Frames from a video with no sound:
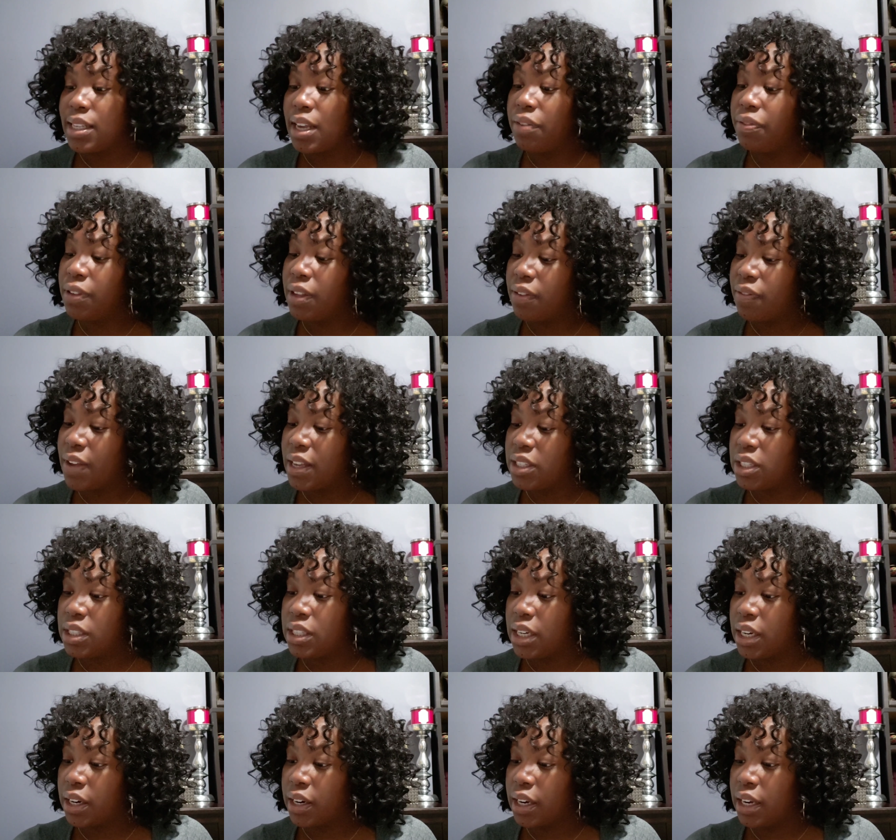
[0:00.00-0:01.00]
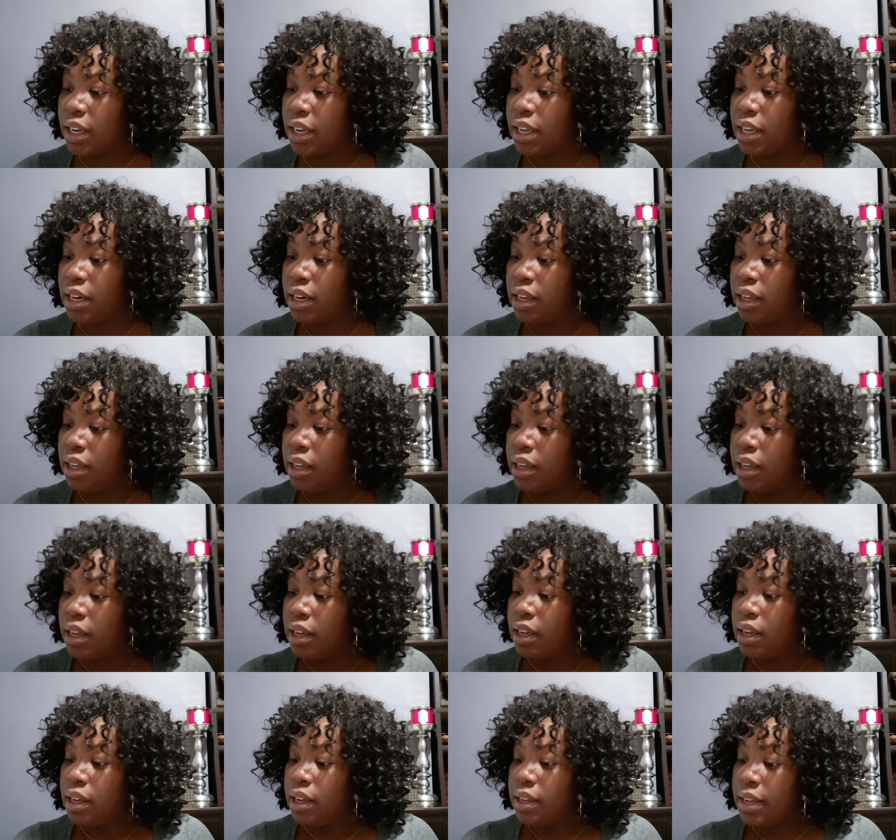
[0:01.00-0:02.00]
definitely vegetarian.
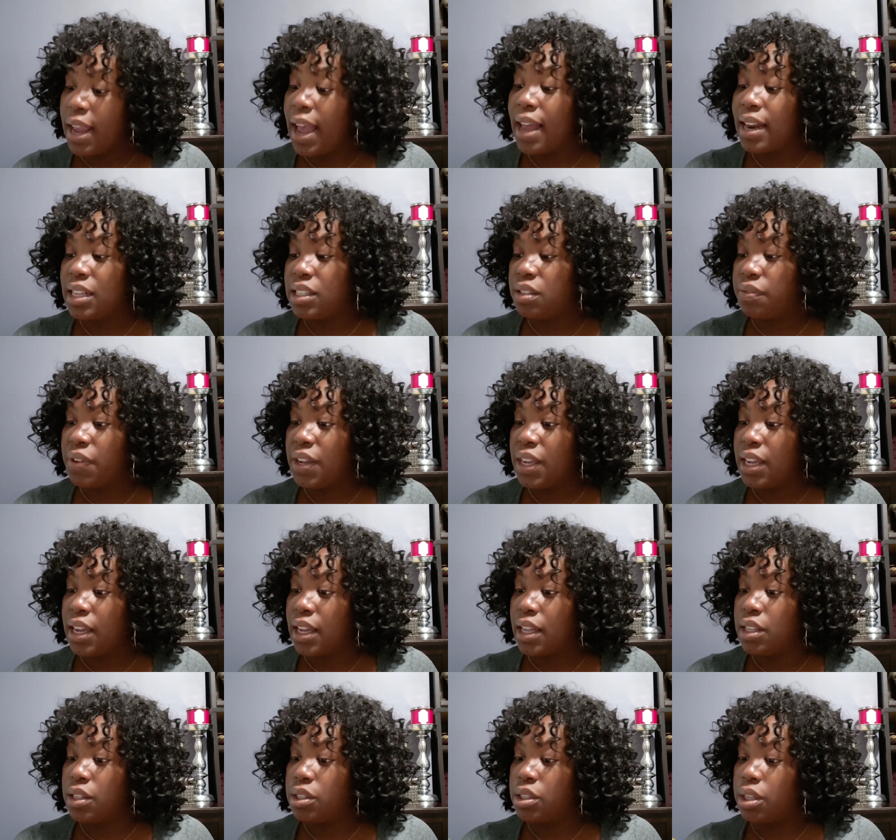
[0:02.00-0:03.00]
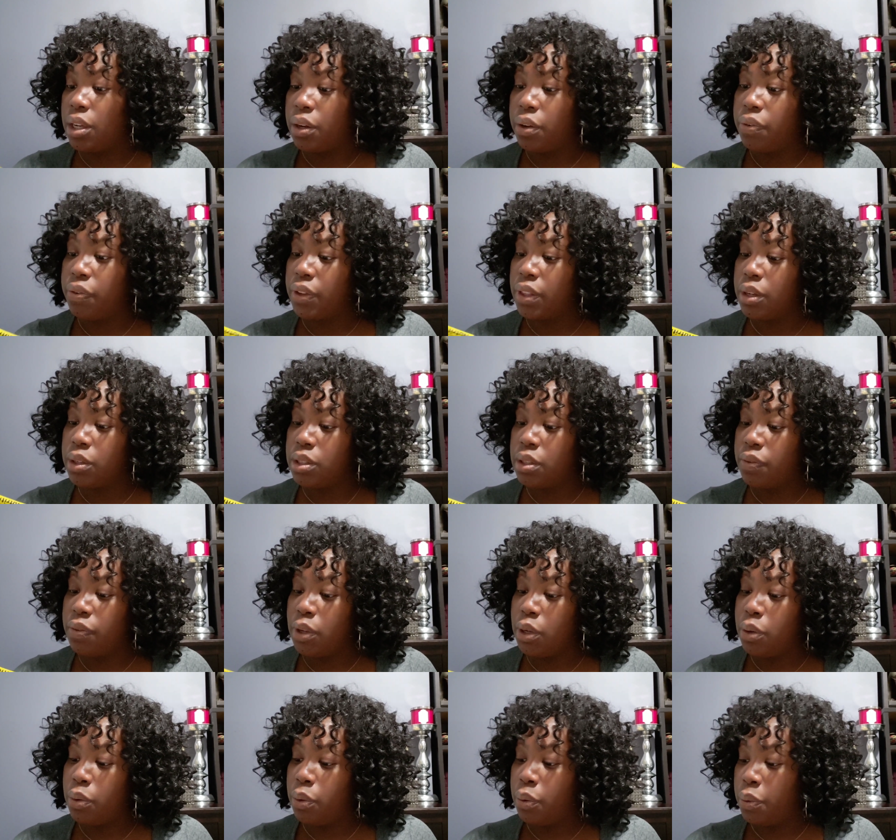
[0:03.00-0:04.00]
Yeah, and it's vegan. So for those of
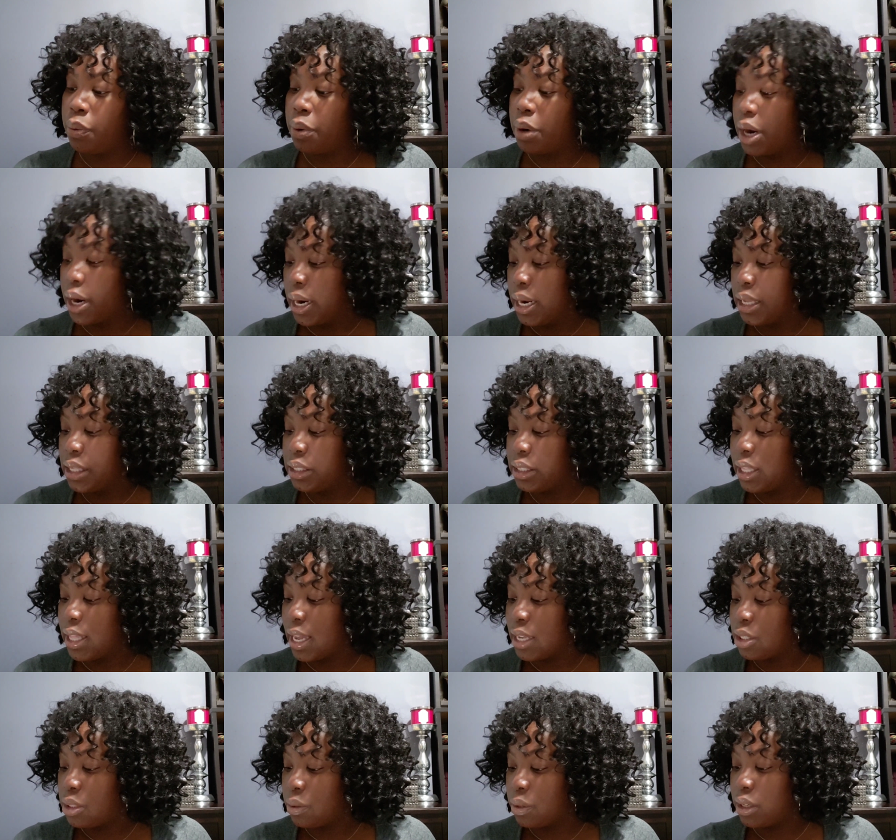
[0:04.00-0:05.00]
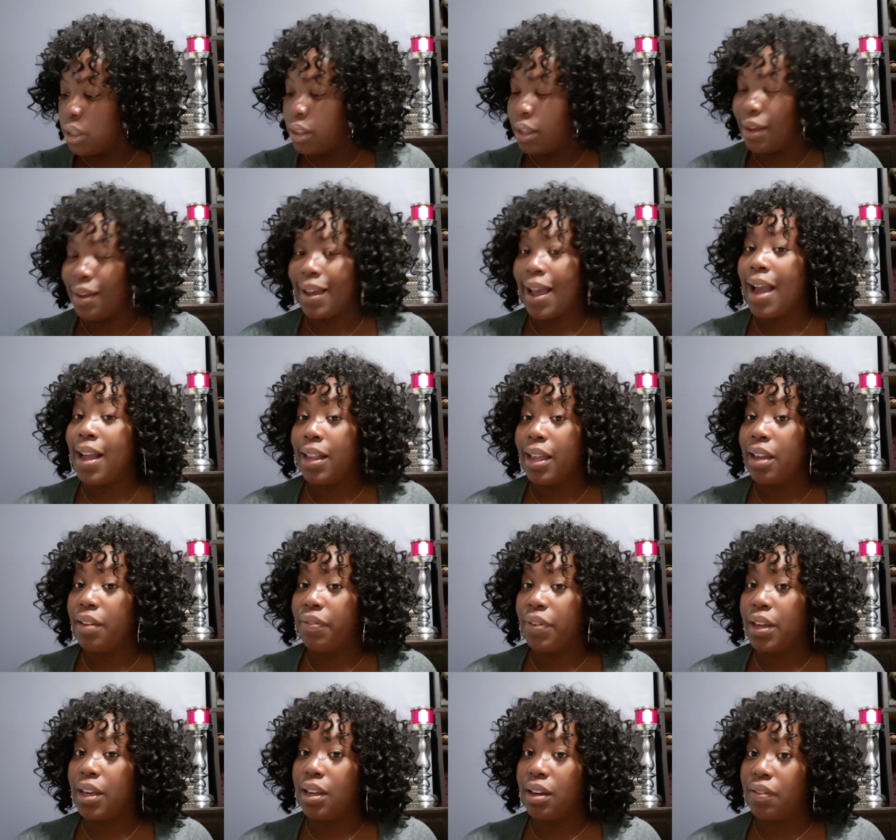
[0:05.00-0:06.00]
you who are into that sort of thing, I
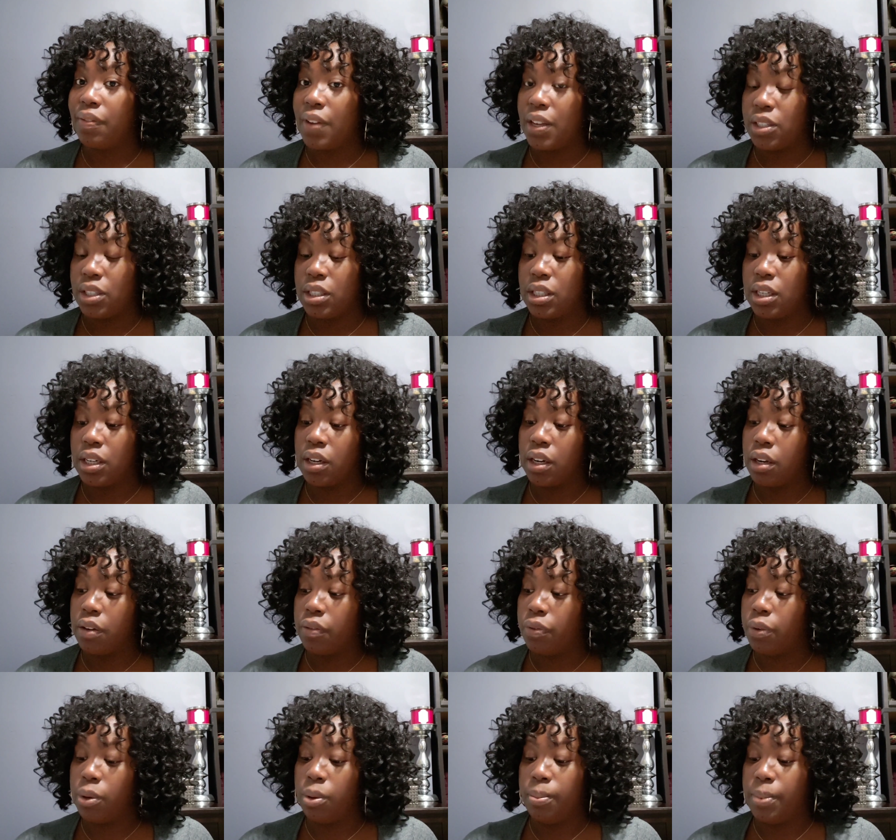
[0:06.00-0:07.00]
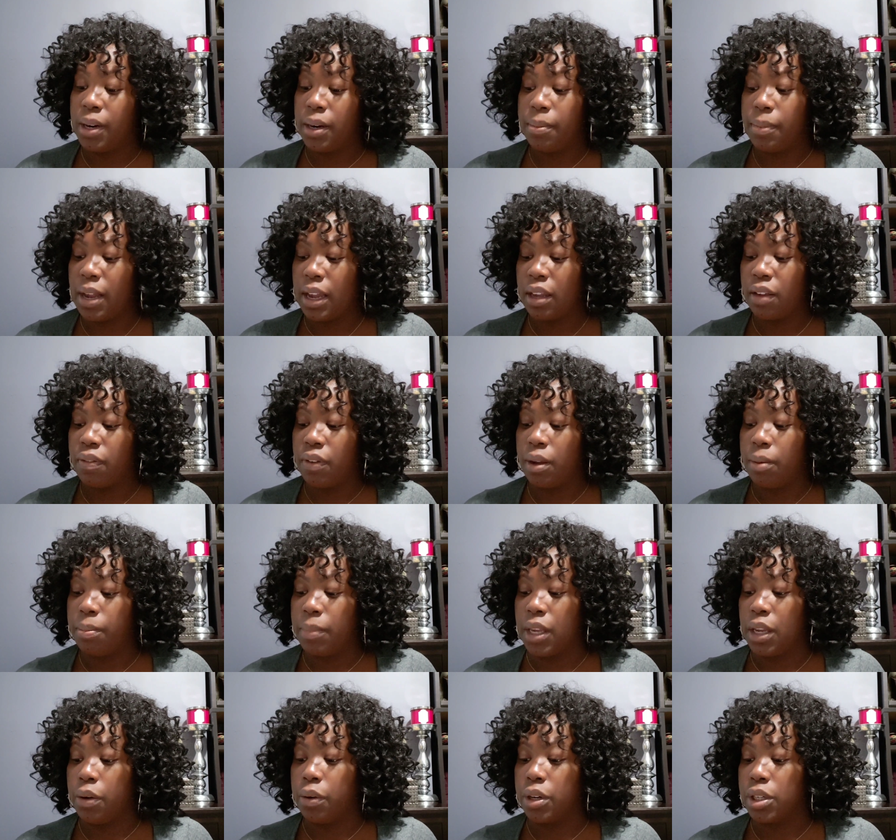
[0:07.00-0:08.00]
like vegan and vegetarian food, but I'm not giving up
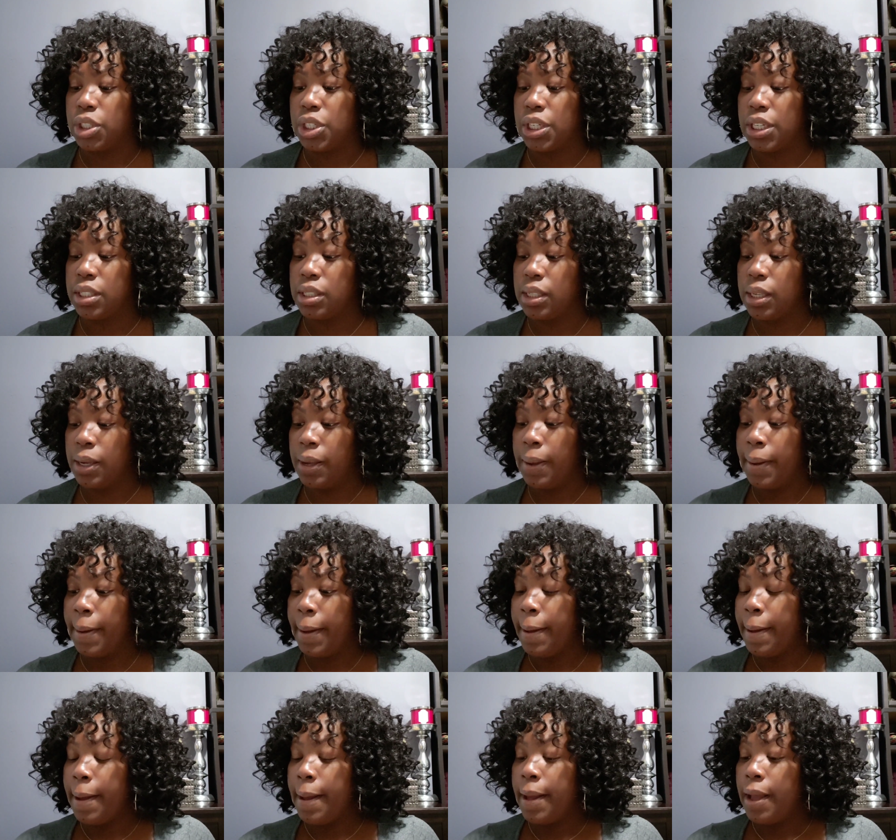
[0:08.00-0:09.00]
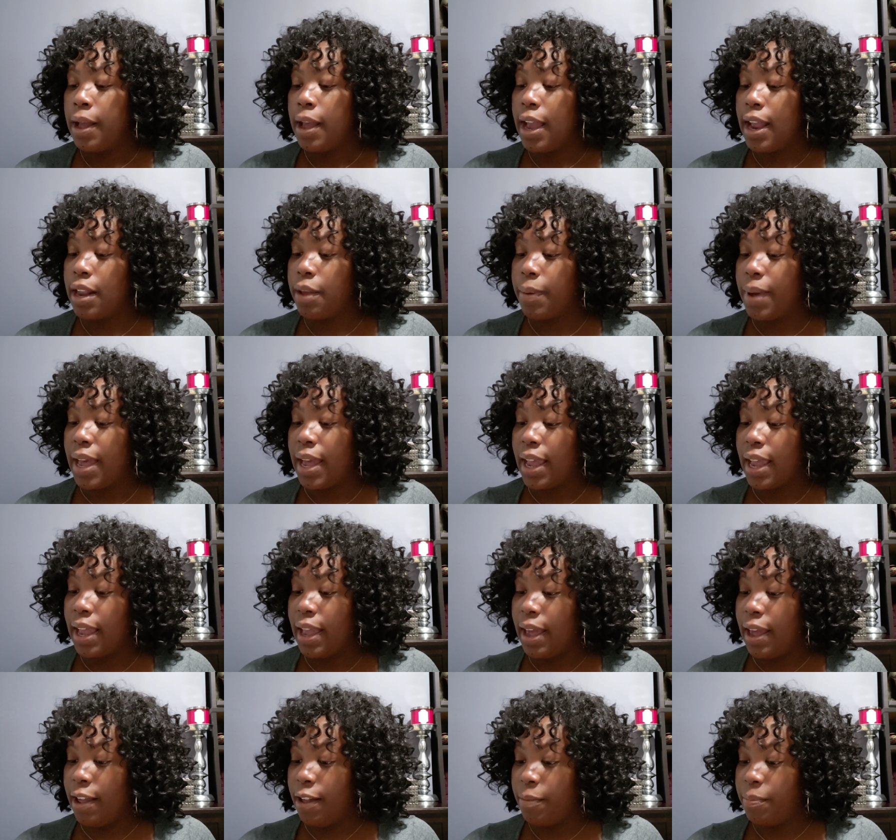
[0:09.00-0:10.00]
meat or cheese. Anyway,
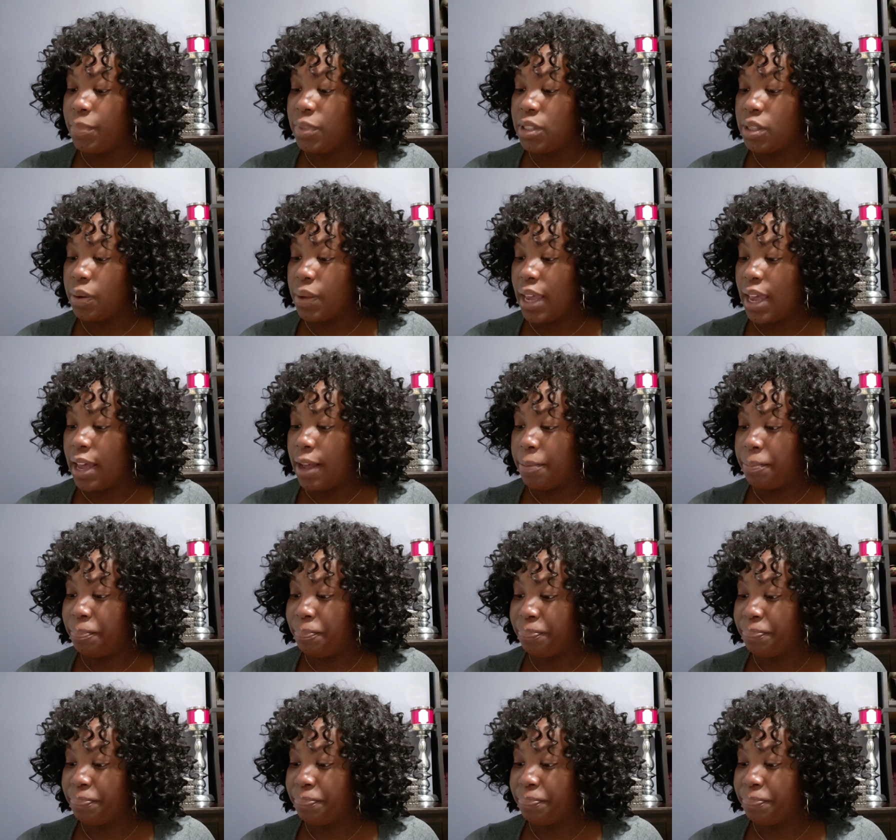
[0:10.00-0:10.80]
so yeah,